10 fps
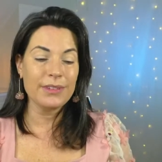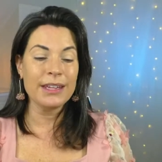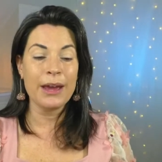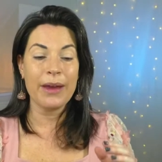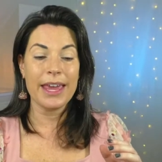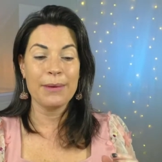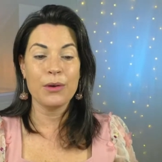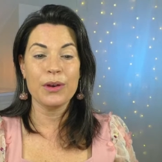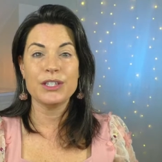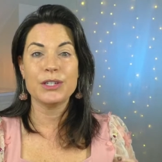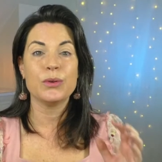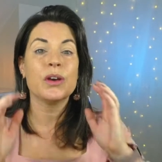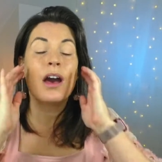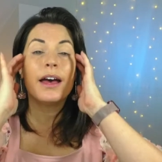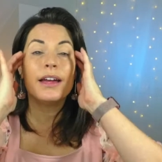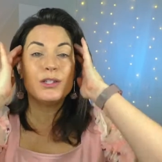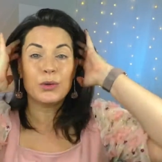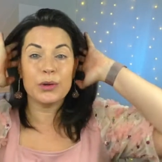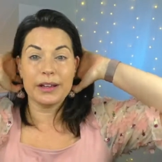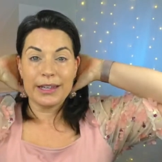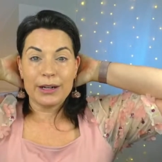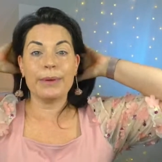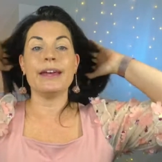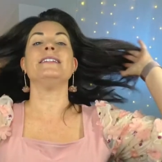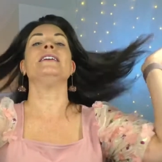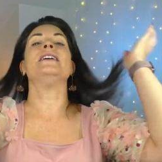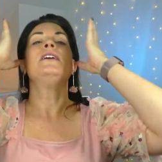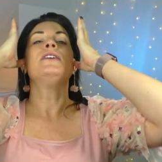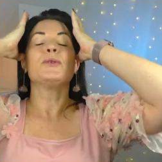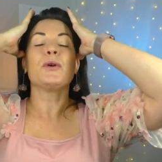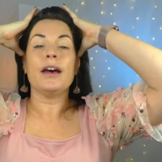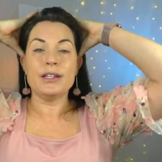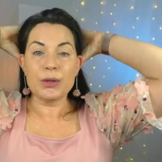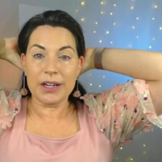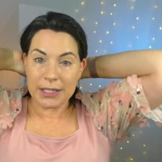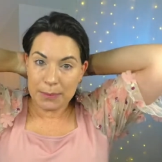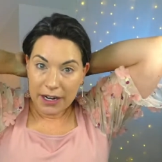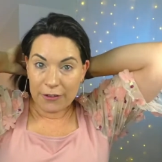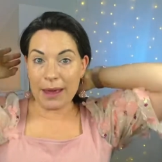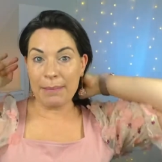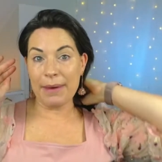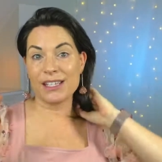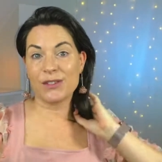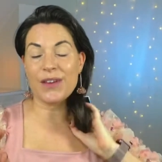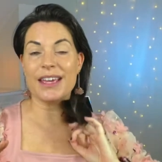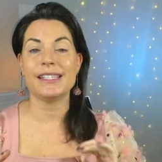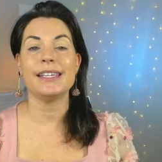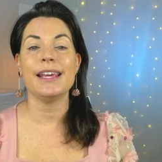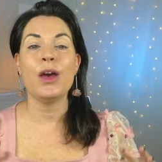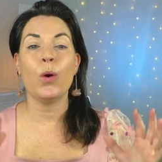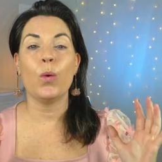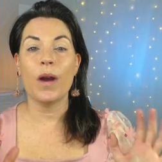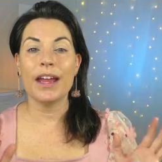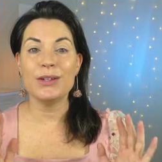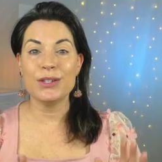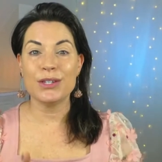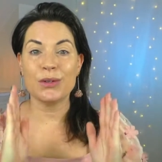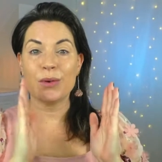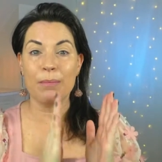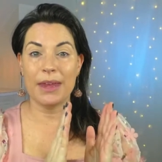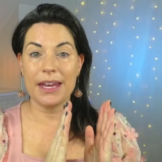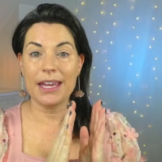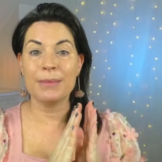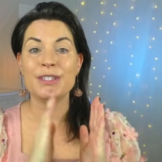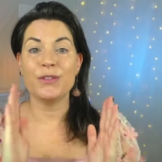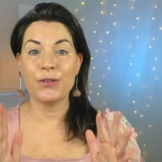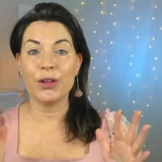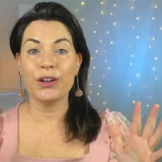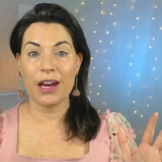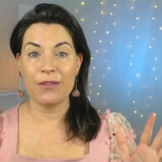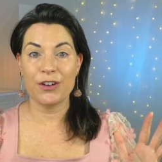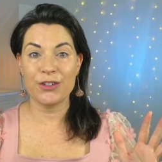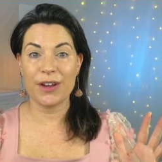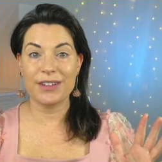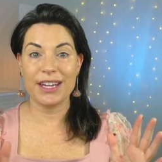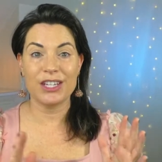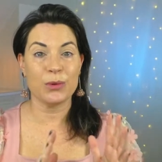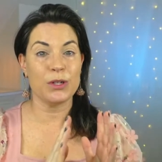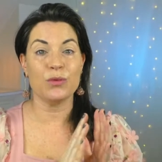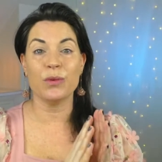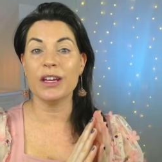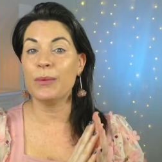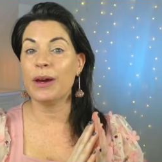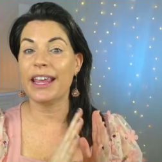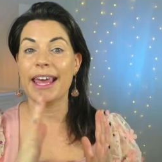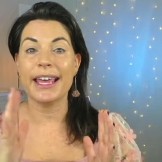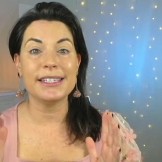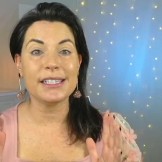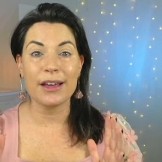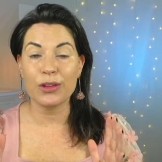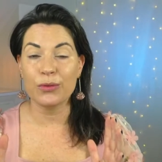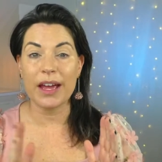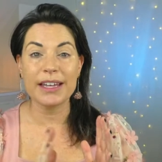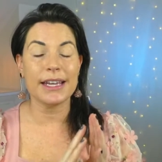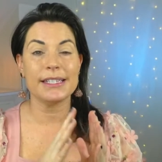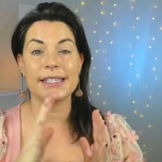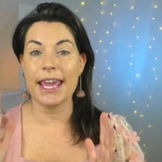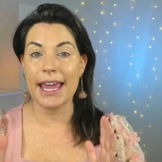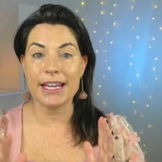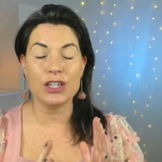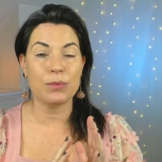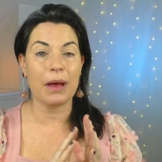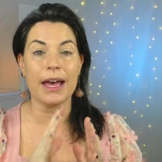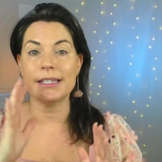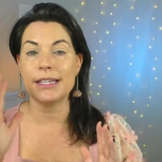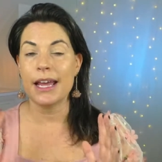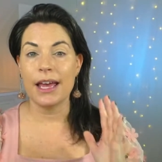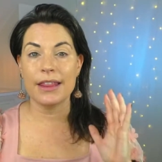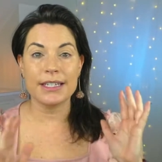Now I am going to contour a little bit. So contouring is part of my base face. When you do medium to fuller coverage foundation, when you really want to cancel out the redness, the age spots, the